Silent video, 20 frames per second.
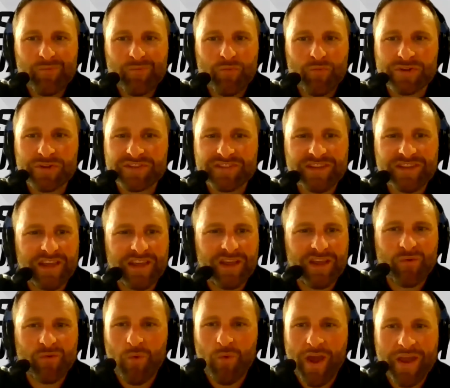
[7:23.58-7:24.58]

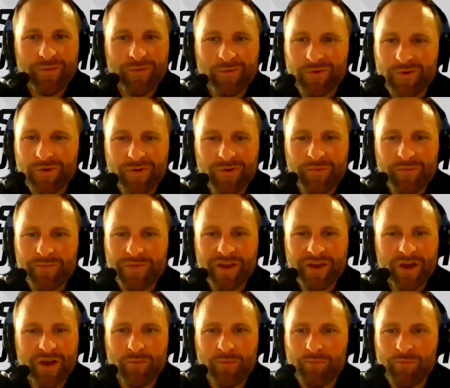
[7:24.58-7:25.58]
pristine weight room, you
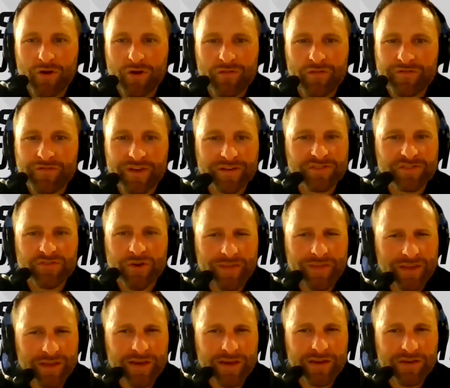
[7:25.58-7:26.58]
know, perfect strength
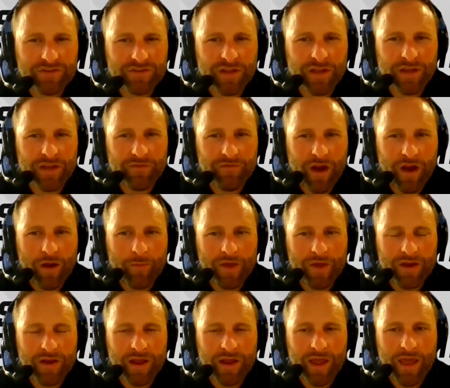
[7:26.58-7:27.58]
and conditioning environment.